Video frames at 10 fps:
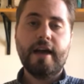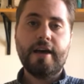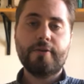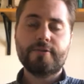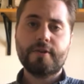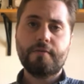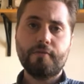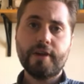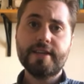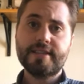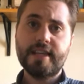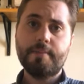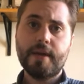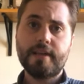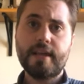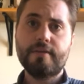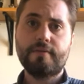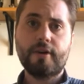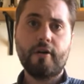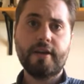and also free CPD
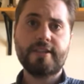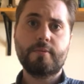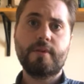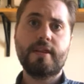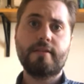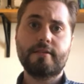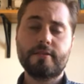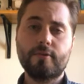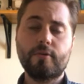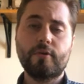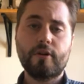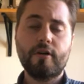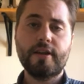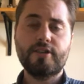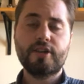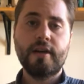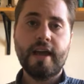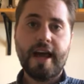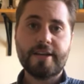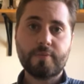for colleagues within the school or college,
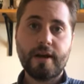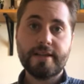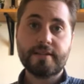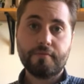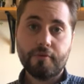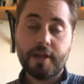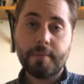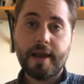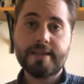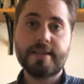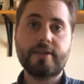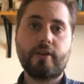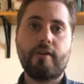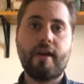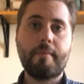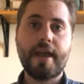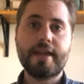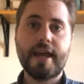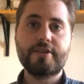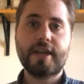as well as free places on our MA
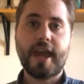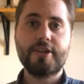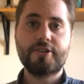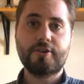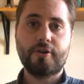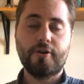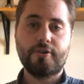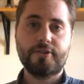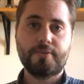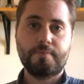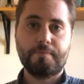in Education course.